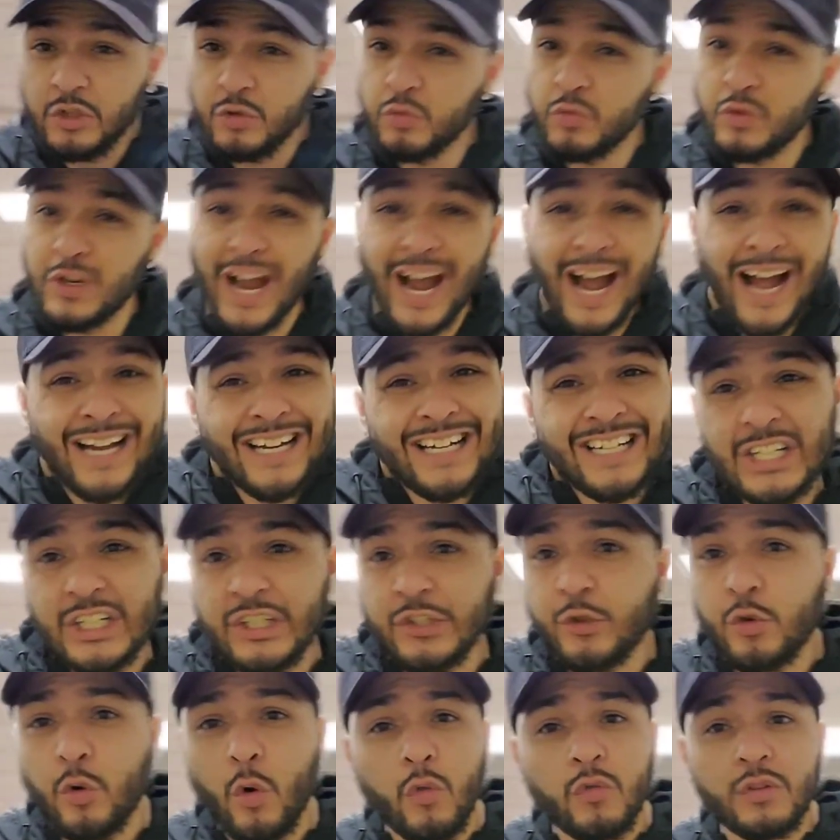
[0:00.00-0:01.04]
you kind of
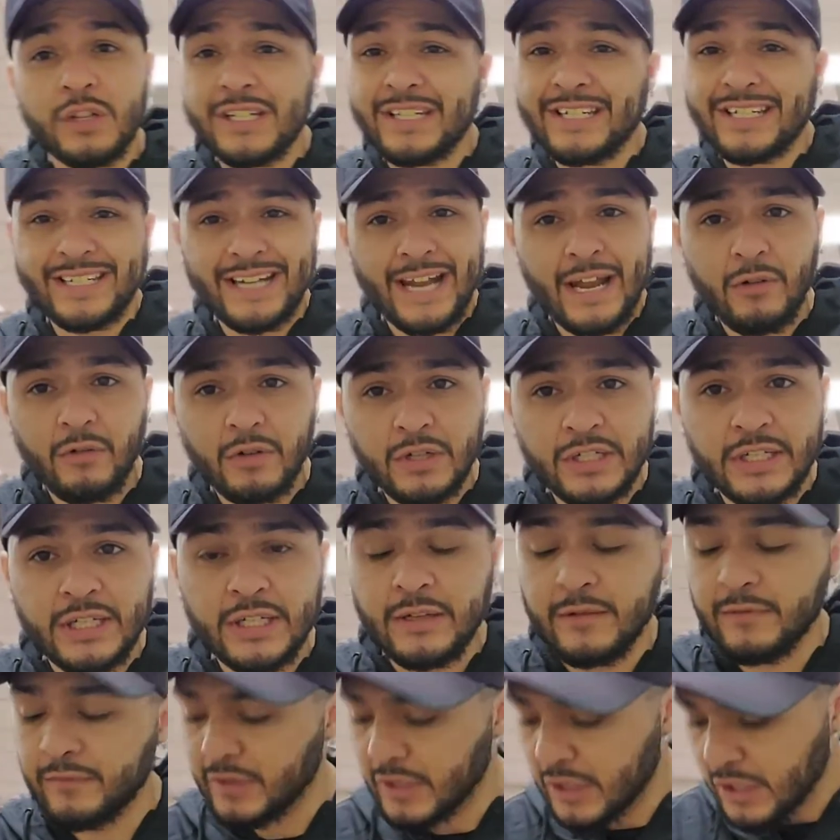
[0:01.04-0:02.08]
control this
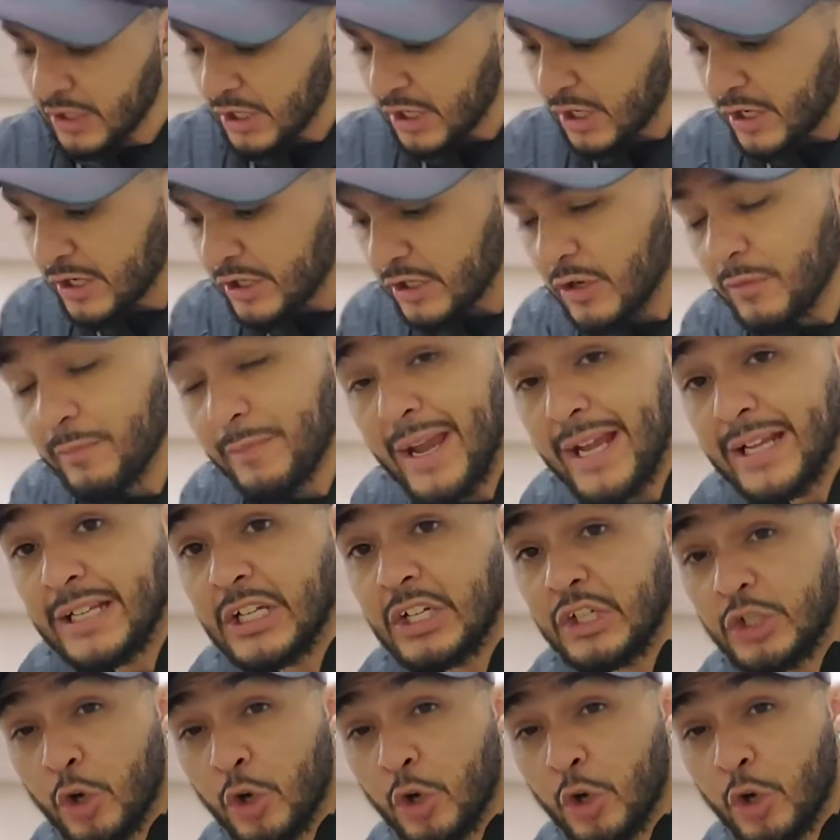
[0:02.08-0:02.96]
narrative you make the